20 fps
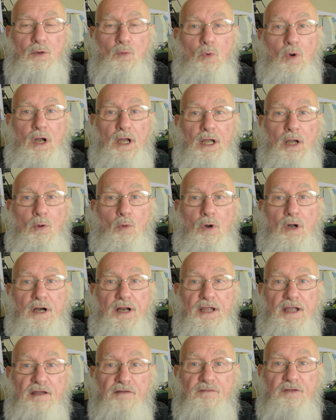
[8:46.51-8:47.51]
and why I
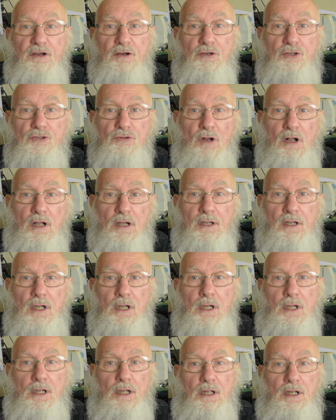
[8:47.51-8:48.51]
want a heavier truck
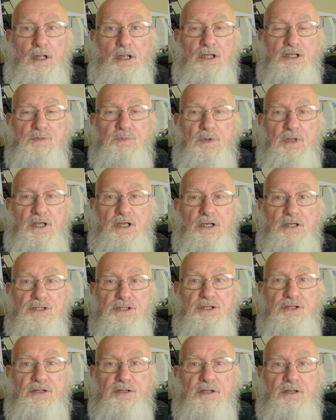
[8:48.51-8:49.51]
is
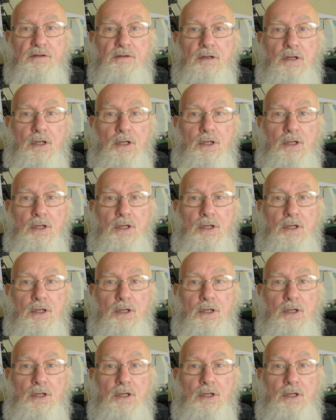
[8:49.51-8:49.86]
because of the